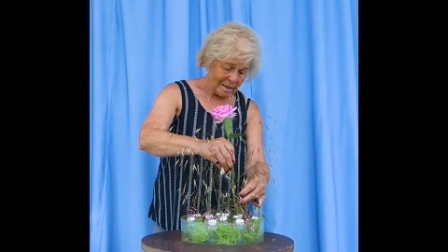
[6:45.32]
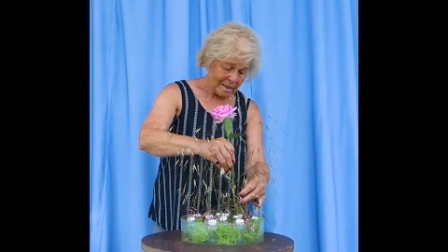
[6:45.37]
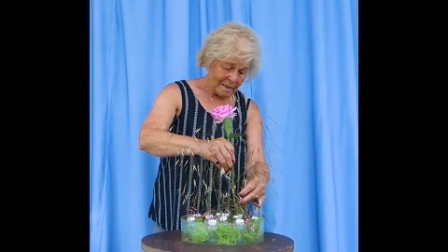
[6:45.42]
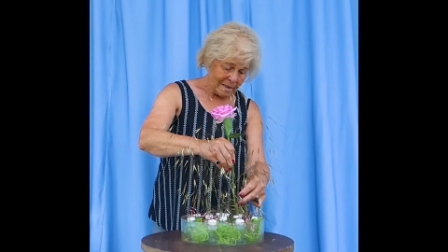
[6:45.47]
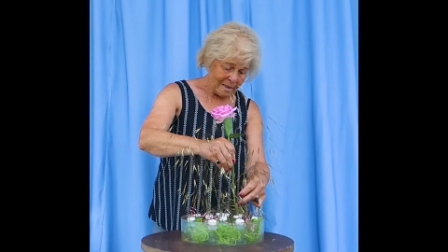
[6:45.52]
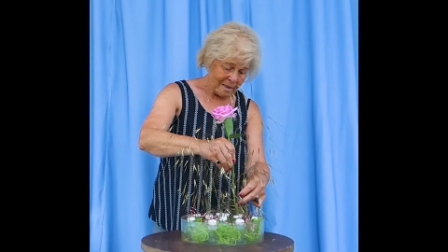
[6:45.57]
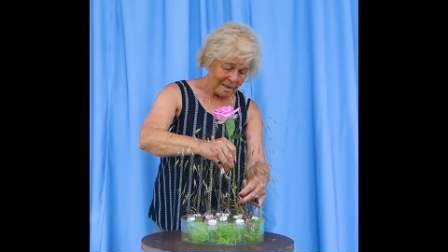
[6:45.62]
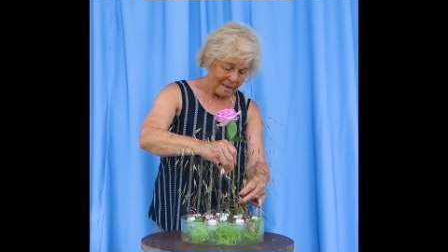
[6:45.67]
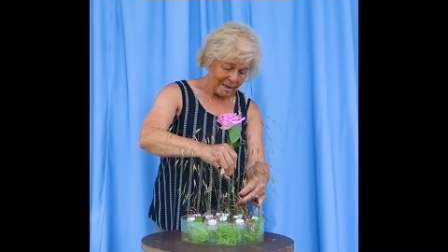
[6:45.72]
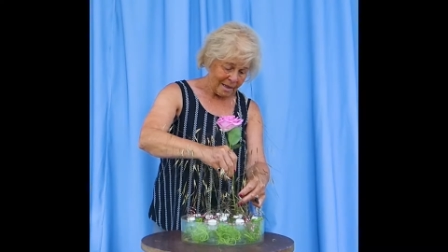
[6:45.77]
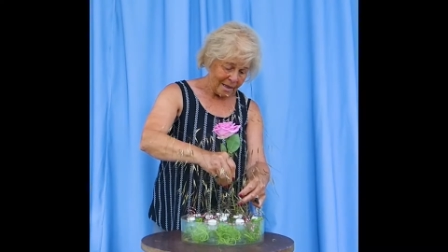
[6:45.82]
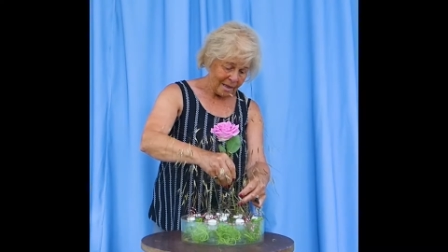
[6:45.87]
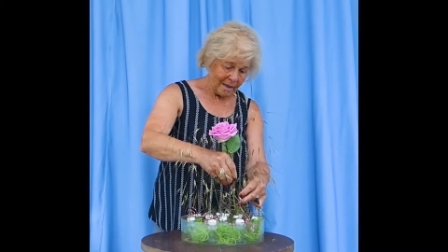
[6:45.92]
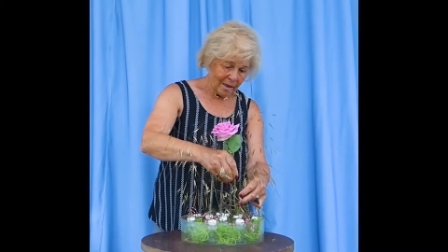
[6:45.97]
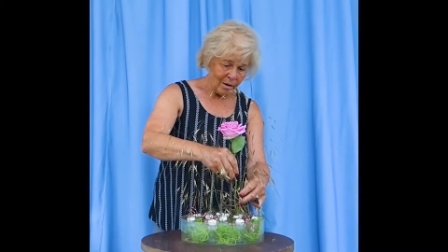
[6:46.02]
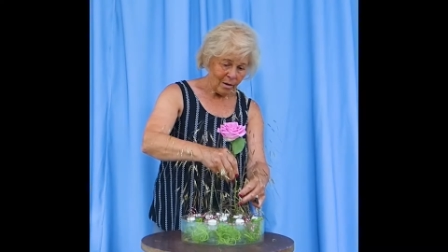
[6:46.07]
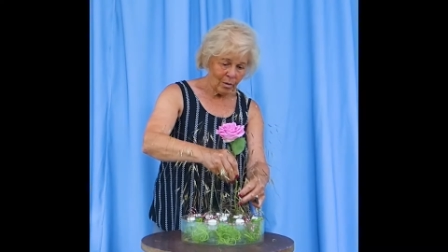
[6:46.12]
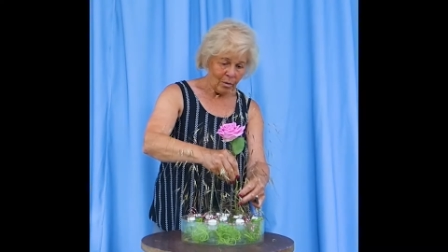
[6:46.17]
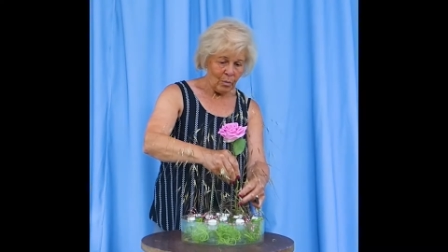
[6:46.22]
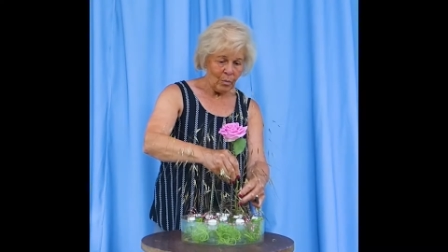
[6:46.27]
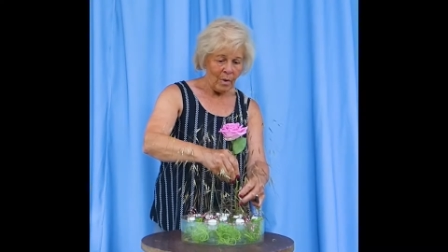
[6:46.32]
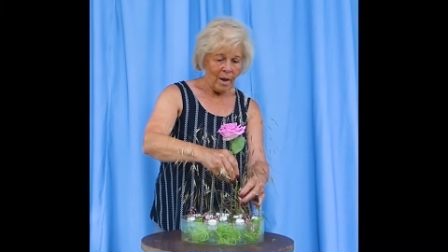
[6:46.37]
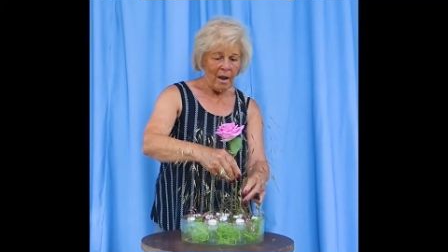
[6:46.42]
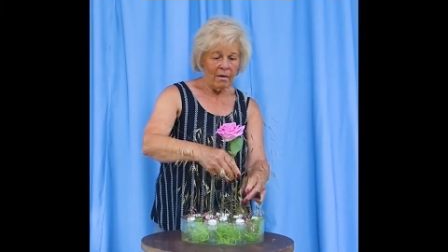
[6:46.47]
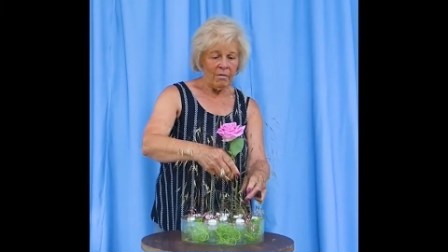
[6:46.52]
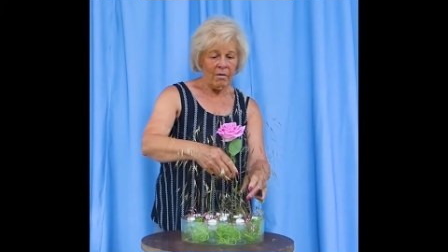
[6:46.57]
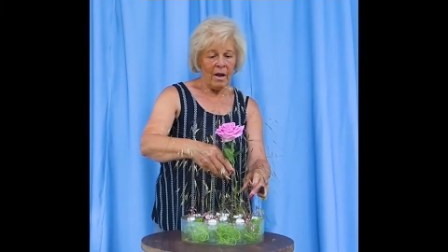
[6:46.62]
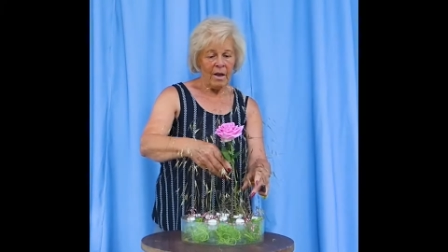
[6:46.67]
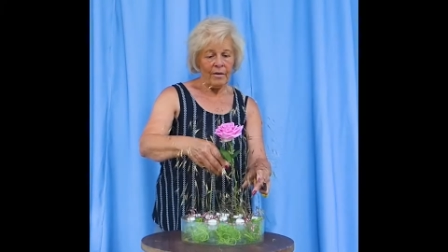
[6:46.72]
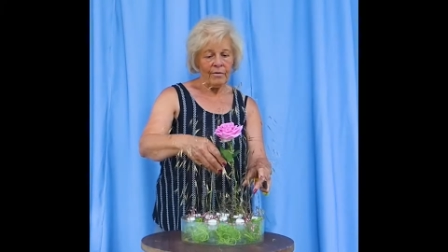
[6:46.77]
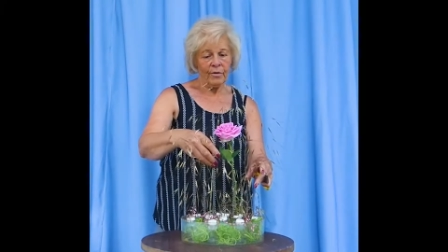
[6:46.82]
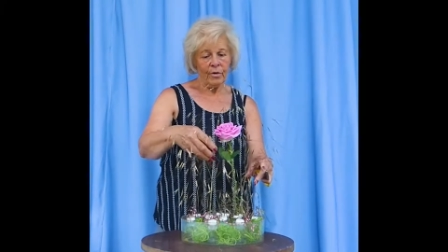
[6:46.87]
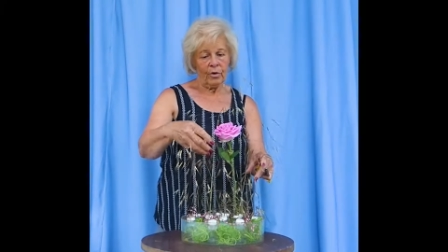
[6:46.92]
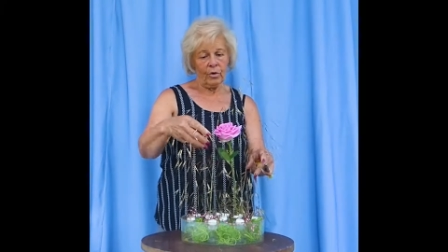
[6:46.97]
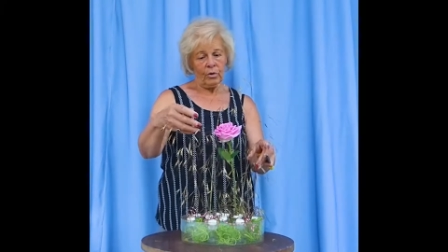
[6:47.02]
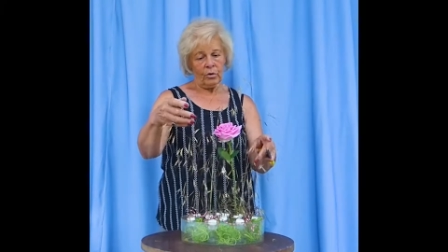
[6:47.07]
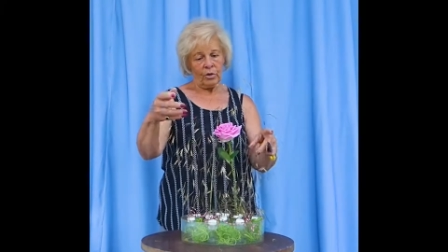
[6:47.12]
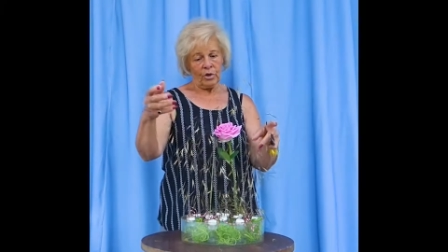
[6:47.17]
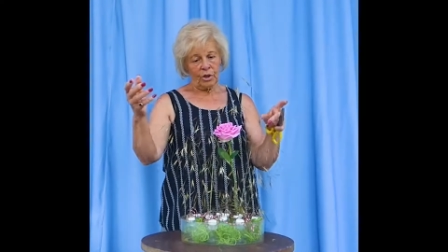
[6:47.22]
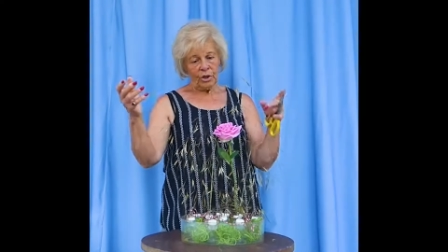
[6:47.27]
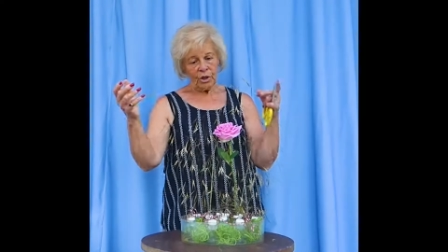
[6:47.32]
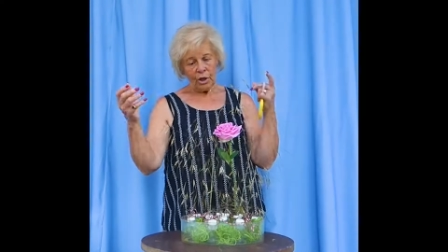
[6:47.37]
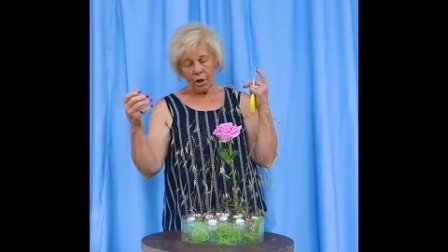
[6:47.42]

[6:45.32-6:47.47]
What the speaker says: easily where I've got to